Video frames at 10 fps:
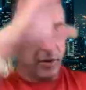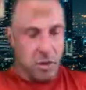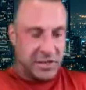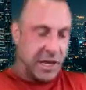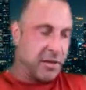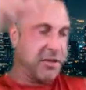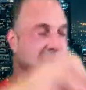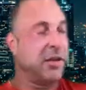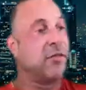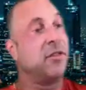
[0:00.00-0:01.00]
Goes down to
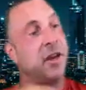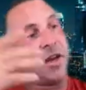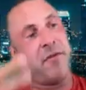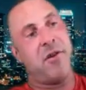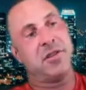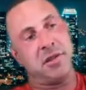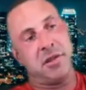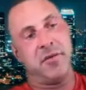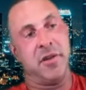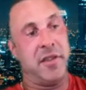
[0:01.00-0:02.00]
the liver and then it converts in the liver.